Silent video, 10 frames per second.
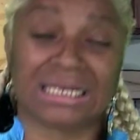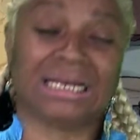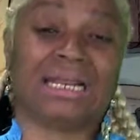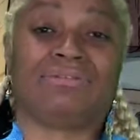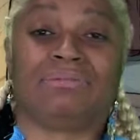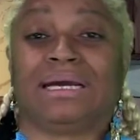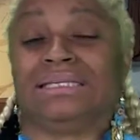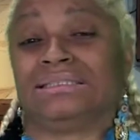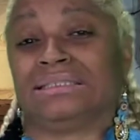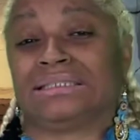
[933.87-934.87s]
and
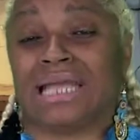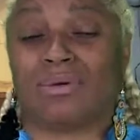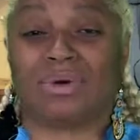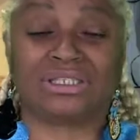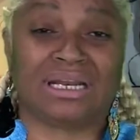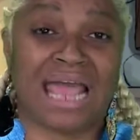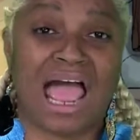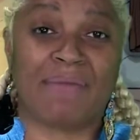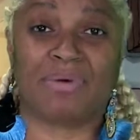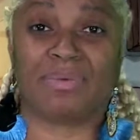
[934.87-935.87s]
everybody's just like, what's gonna
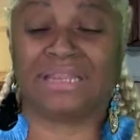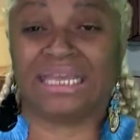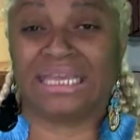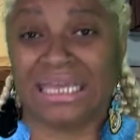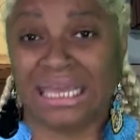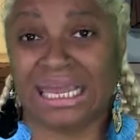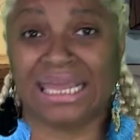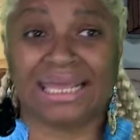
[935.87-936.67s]
happen with the king?